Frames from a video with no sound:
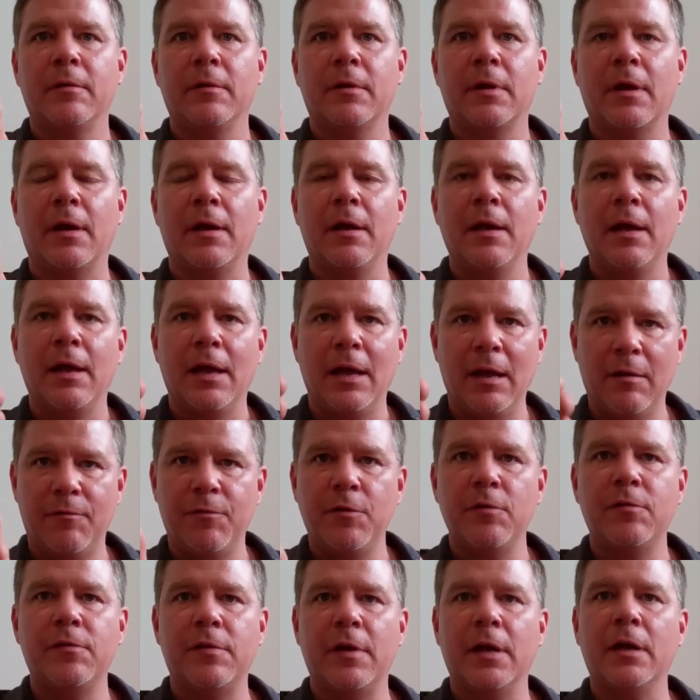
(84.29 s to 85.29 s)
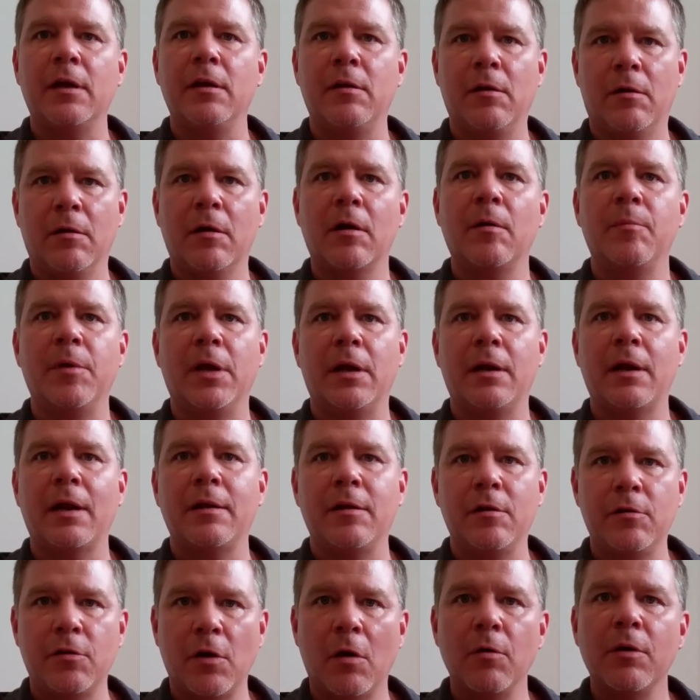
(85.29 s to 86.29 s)
Okay, if you're sick, you don't come in. And
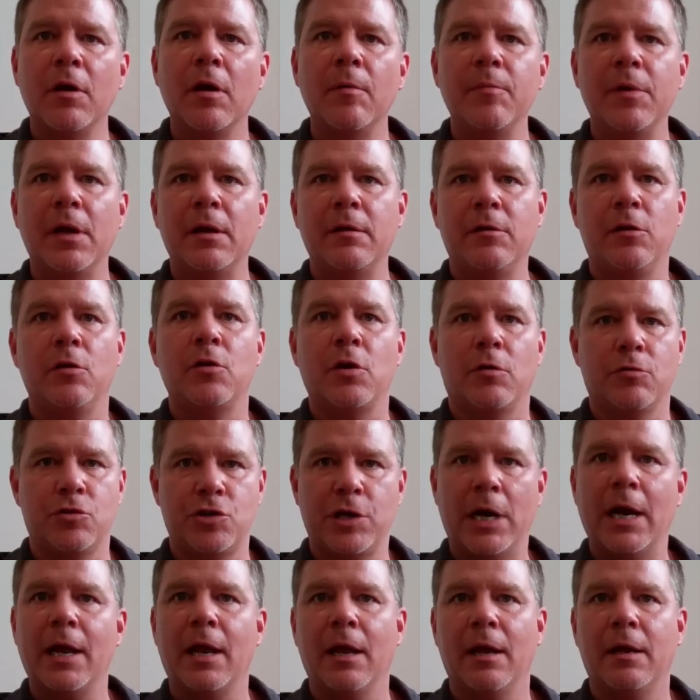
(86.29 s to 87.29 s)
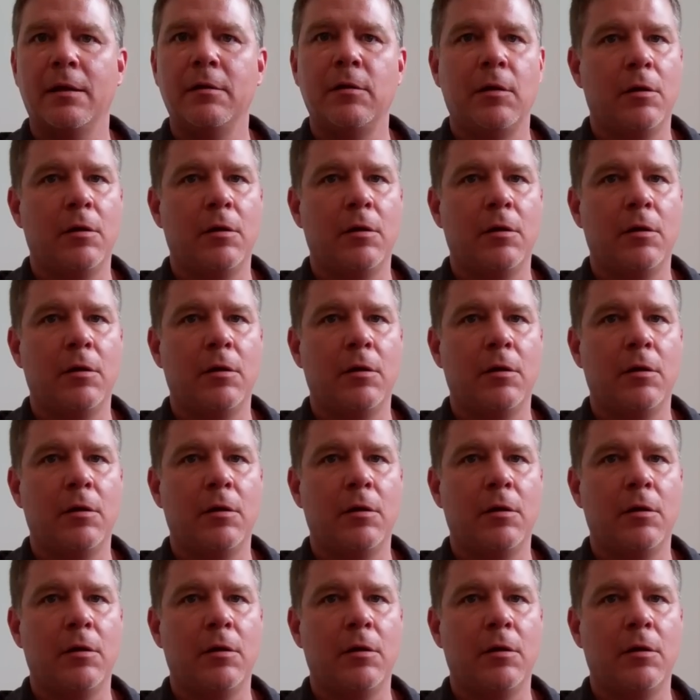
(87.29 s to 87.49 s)
you don't come in, you don't check in,